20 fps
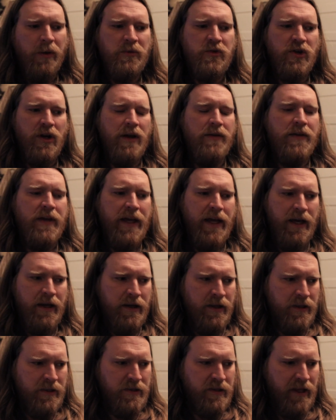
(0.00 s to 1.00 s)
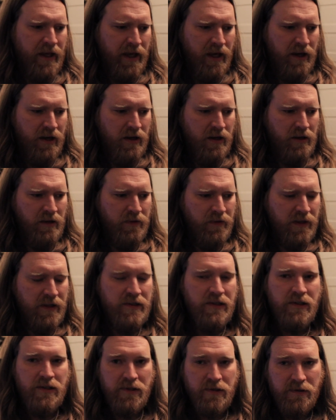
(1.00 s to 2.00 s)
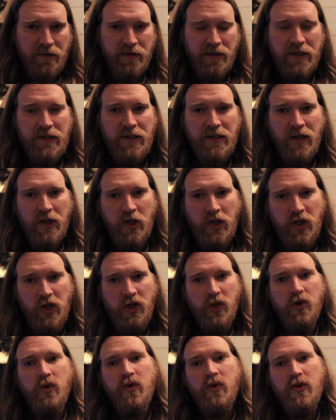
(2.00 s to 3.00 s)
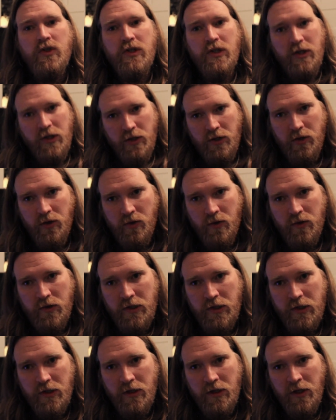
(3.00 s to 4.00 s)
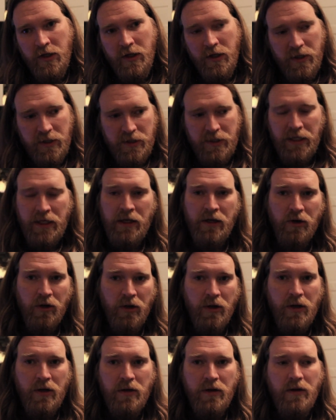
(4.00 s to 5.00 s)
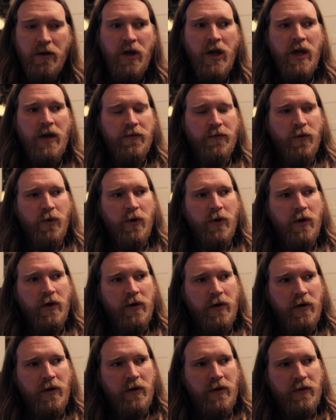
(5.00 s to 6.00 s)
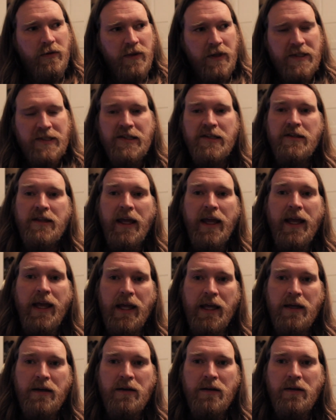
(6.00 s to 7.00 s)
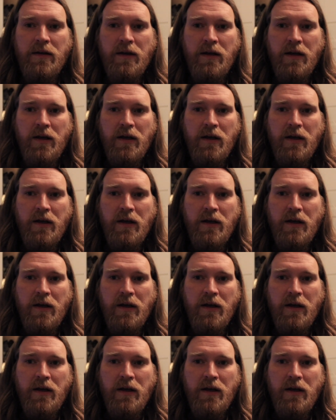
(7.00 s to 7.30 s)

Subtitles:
driving at is that this is a huge, huge deal for the state